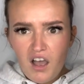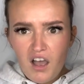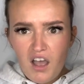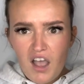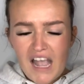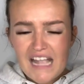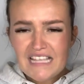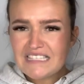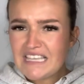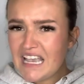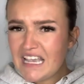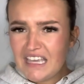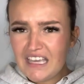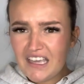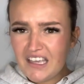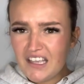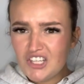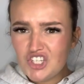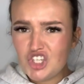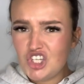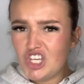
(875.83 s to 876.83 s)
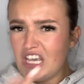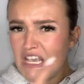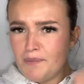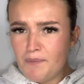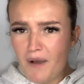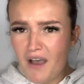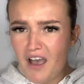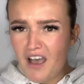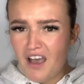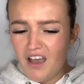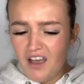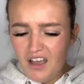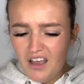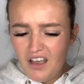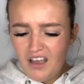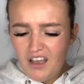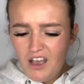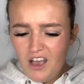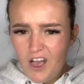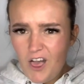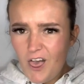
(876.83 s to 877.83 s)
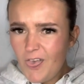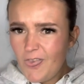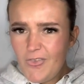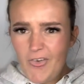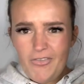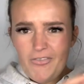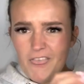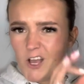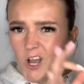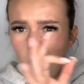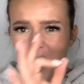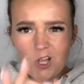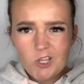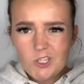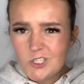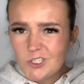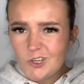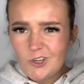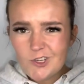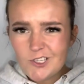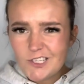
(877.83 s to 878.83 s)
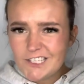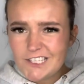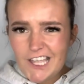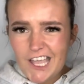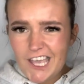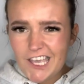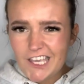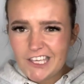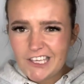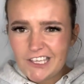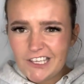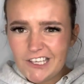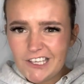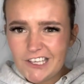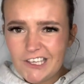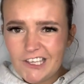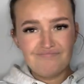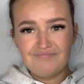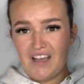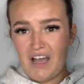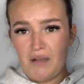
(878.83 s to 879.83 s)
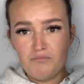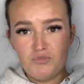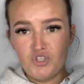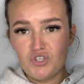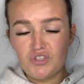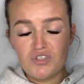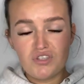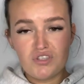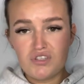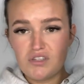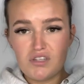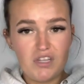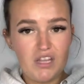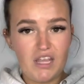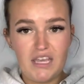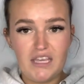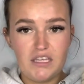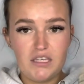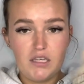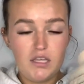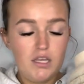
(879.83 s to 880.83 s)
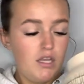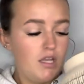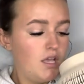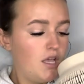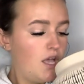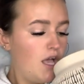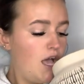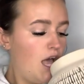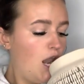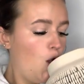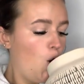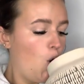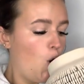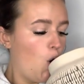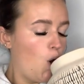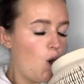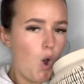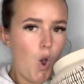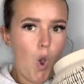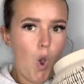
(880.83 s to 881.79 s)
It's like cheaper than the contour stick. I'm just like, hello.